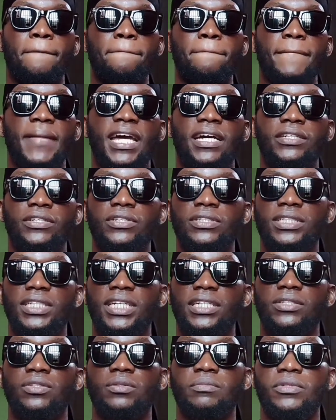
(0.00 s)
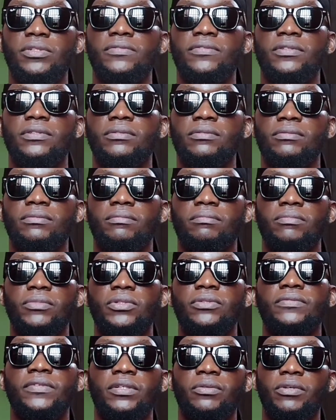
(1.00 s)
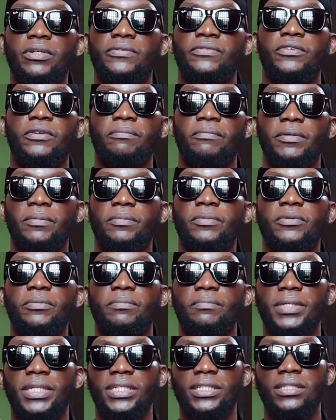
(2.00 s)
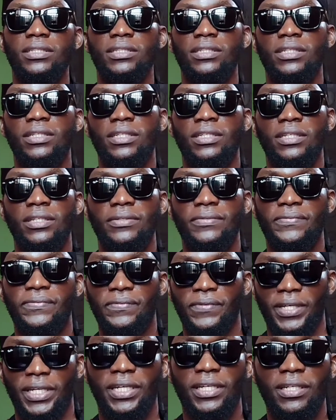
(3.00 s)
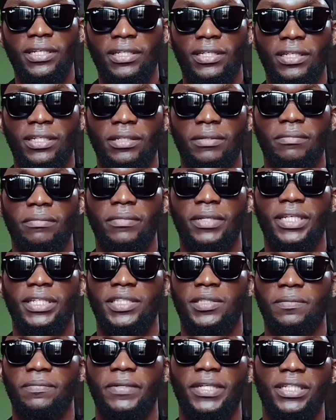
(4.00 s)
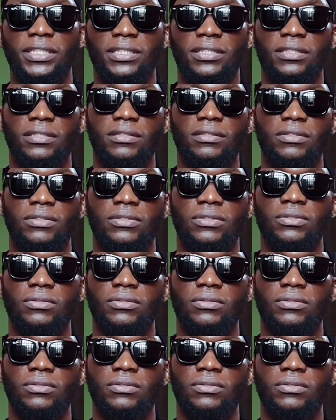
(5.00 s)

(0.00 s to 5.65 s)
I just had to move away from people being fair, expecting